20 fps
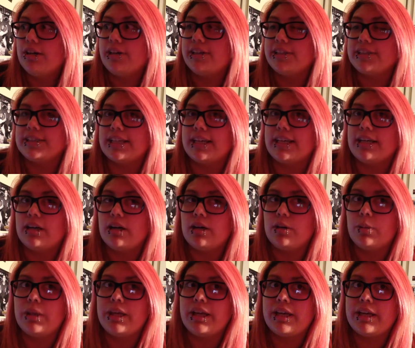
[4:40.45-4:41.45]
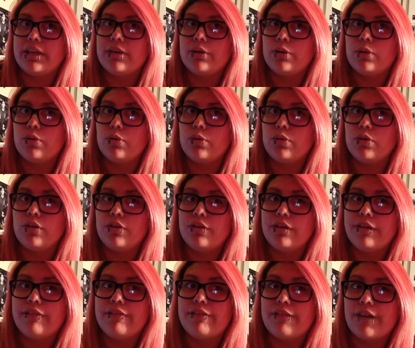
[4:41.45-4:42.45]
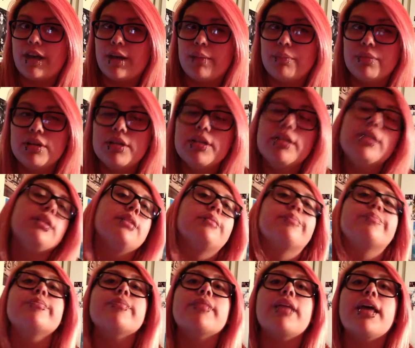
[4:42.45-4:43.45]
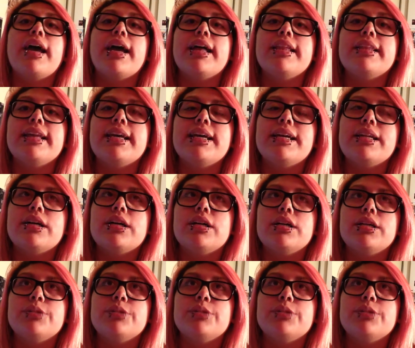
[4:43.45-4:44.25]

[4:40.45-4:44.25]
I was like, okay, cool, fam. And then